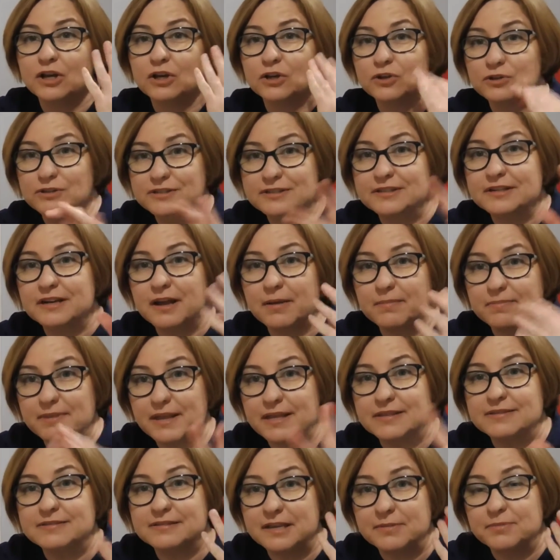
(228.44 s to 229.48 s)
loosen up
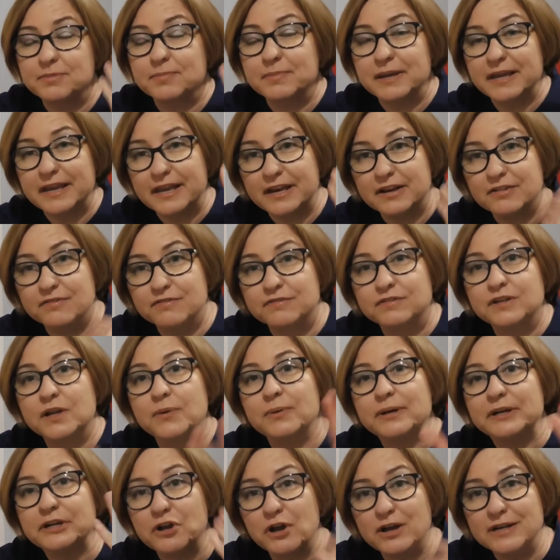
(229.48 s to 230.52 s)
that sebum and get it
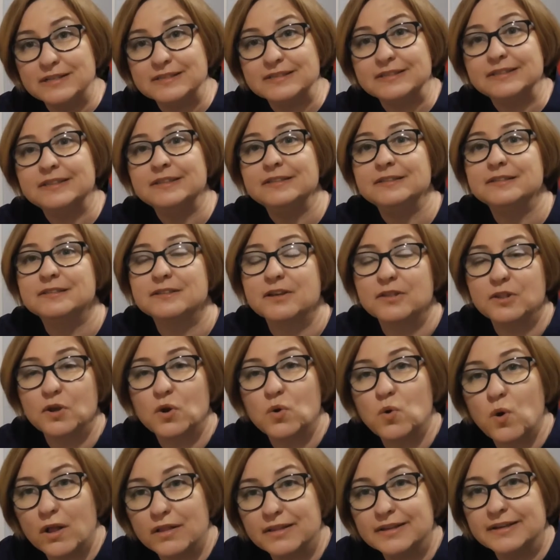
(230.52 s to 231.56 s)
flowing nicely. So the
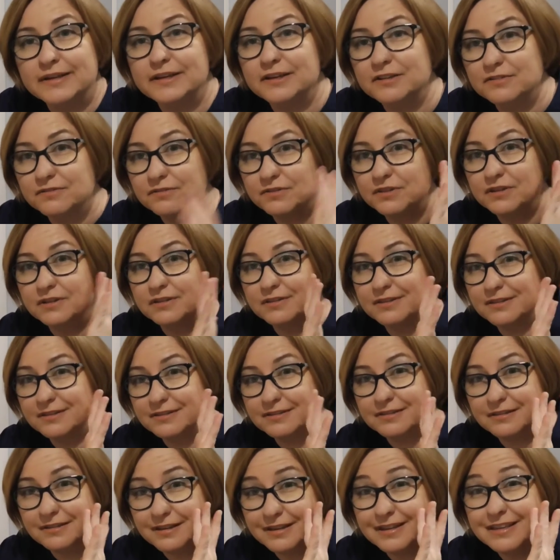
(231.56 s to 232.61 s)
quality of the
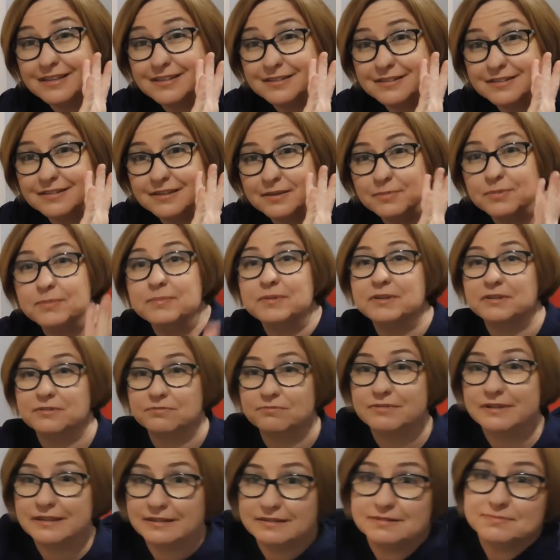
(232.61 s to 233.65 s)
skin
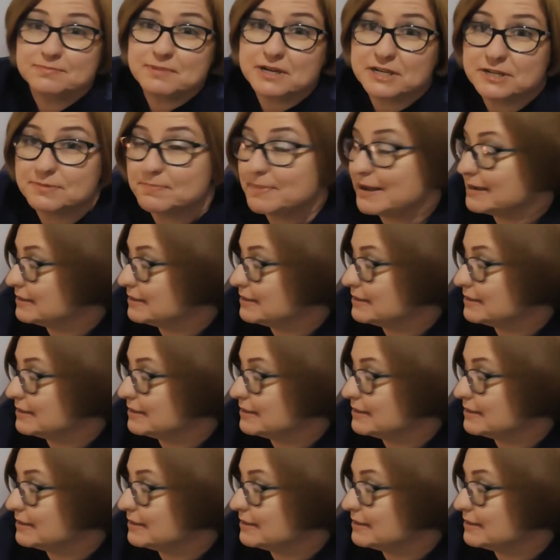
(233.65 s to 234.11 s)
sebum is much